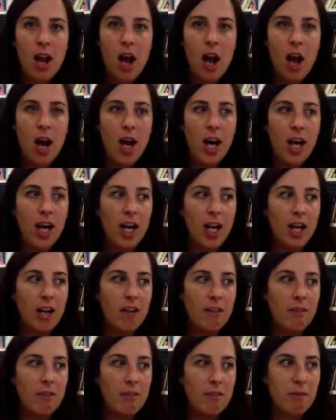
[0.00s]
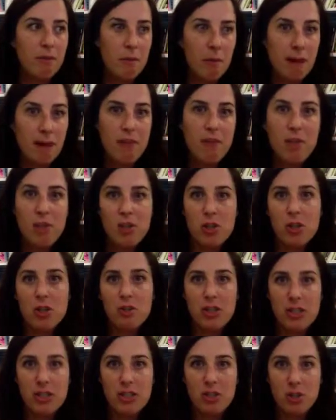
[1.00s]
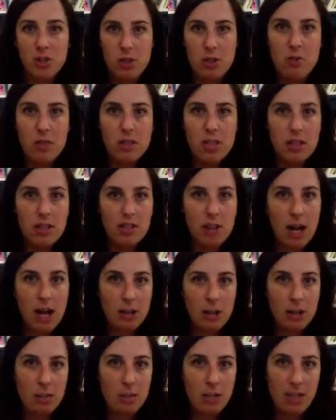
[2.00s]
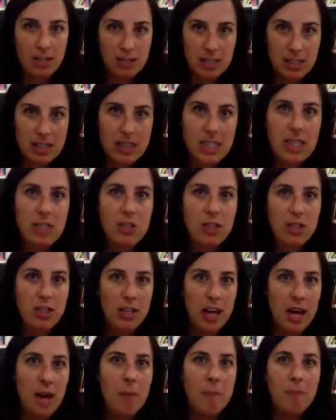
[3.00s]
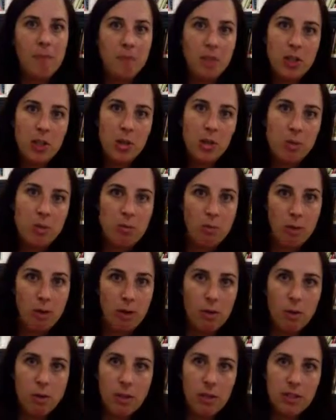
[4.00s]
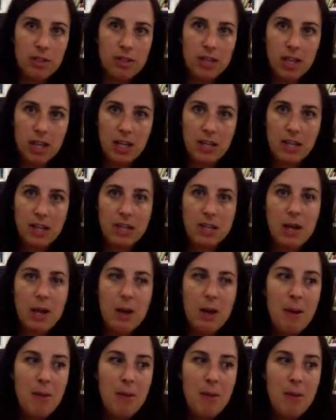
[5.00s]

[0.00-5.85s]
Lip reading: are beneficial to students in the classroom because it's teaching them, those real-world skills,